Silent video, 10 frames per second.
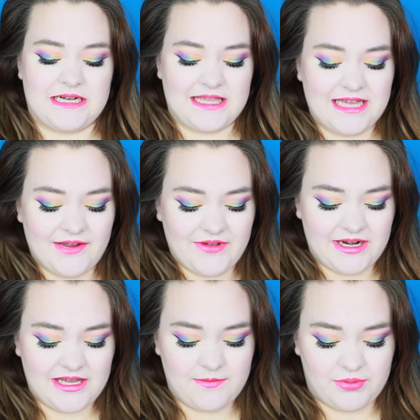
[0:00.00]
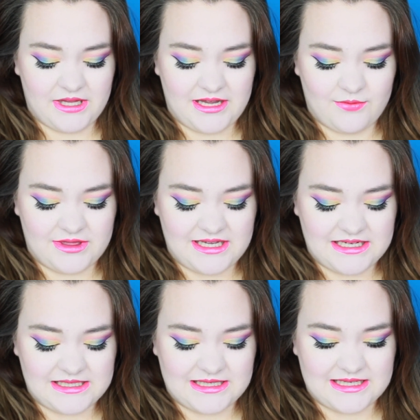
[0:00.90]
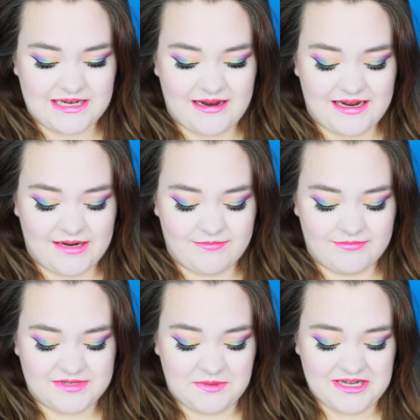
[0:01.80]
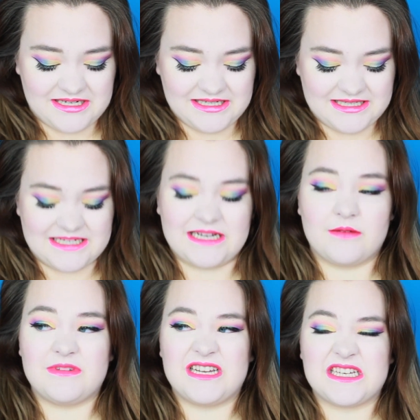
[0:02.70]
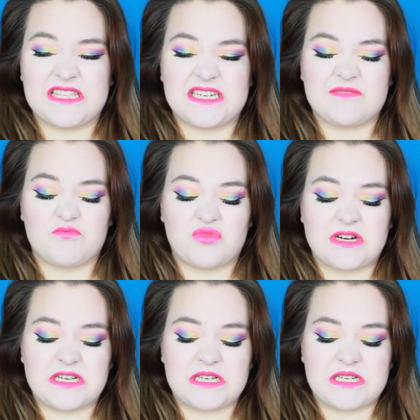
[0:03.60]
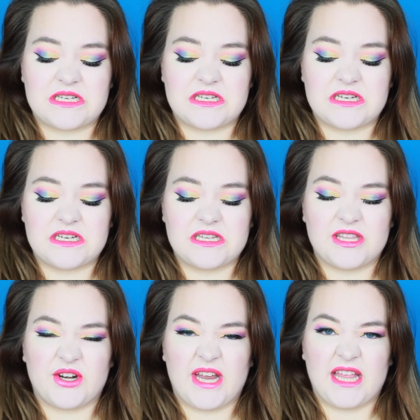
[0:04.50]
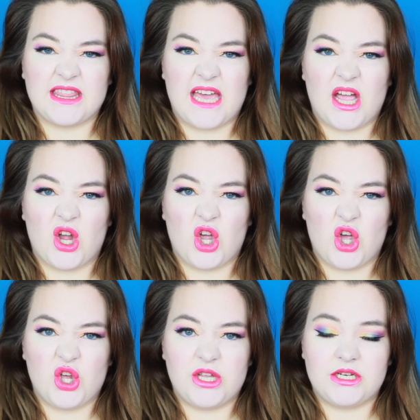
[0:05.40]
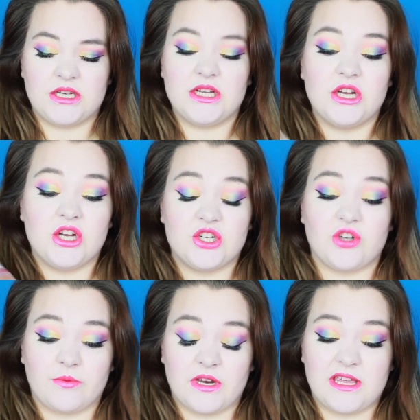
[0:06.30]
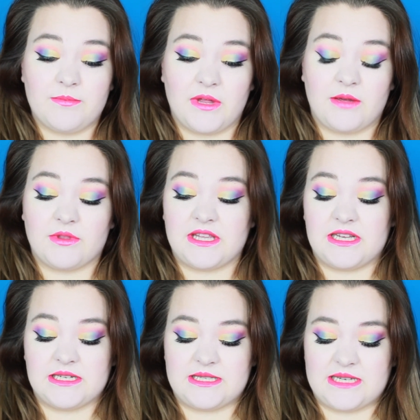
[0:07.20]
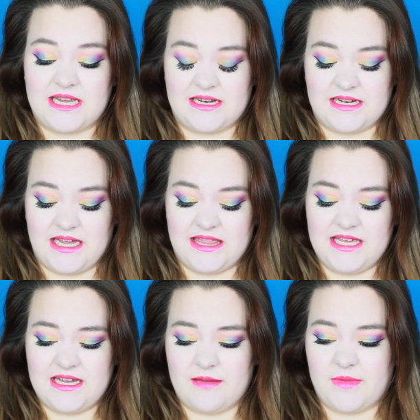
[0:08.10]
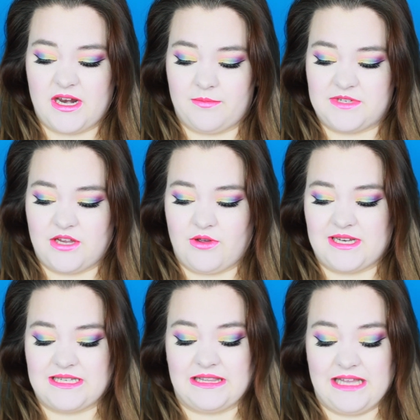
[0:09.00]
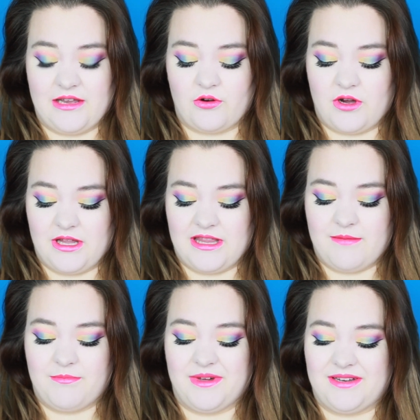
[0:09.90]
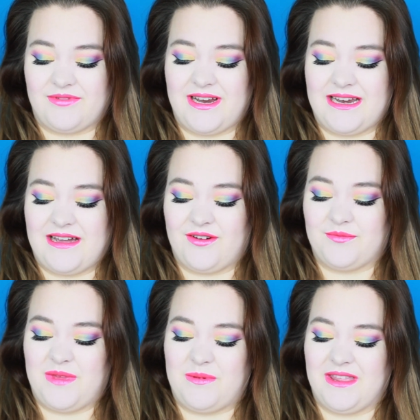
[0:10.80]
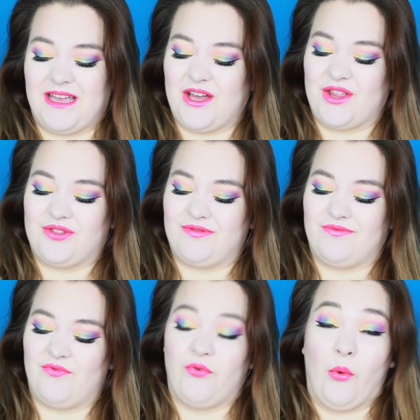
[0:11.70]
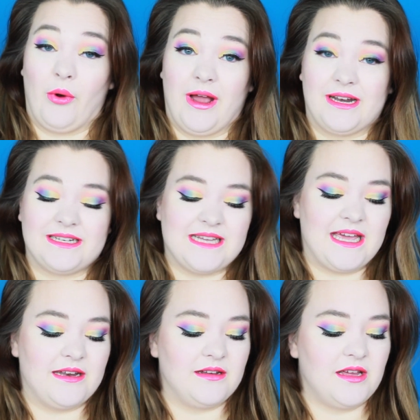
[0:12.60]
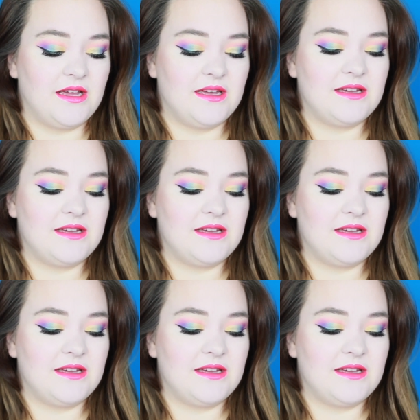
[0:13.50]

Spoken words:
I think I've got to keep playing with these because I'm, to be honest, not that impressed. They're not that good. So I'm going to keep playing with these, and I think I might update you guys later on them, but right now, maybe like a 4 out of 10.